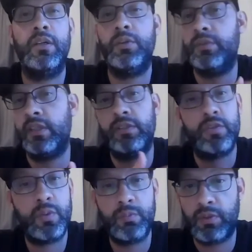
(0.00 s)
You'll take
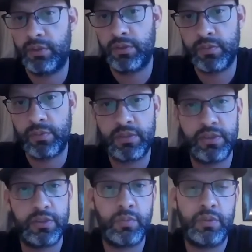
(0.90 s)
those people on those
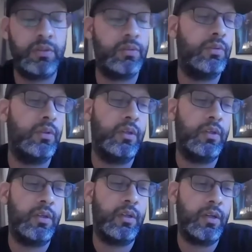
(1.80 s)
projects with you.
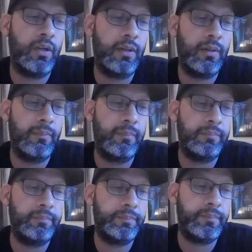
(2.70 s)

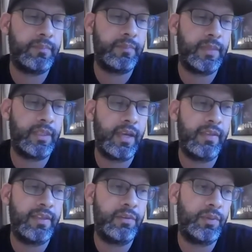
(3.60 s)

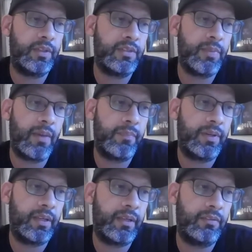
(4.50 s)
And then what ends up
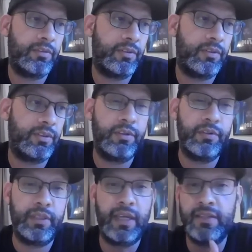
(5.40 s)
happening, for, you know,
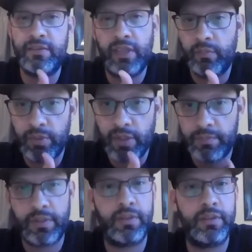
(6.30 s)
in the case of like
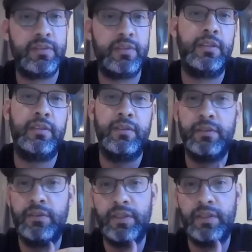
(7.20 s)
Brightburn, it's like,
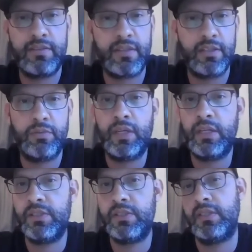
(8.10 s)
you know, I got signed to an
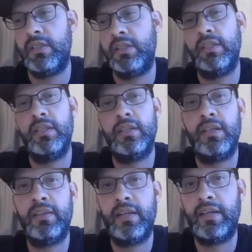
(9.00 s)
agency, and
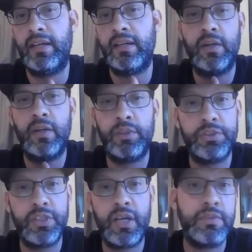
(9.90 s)
then I got a couple of
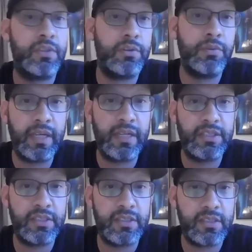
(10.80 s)
jobs through an
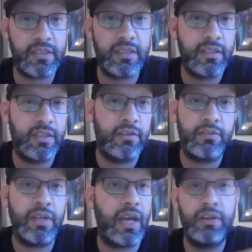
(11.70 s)
agency,
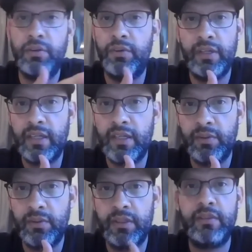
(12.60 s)
not knowing
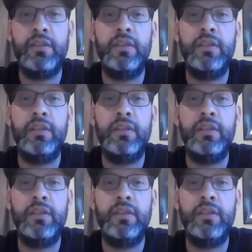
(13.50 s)
anyone.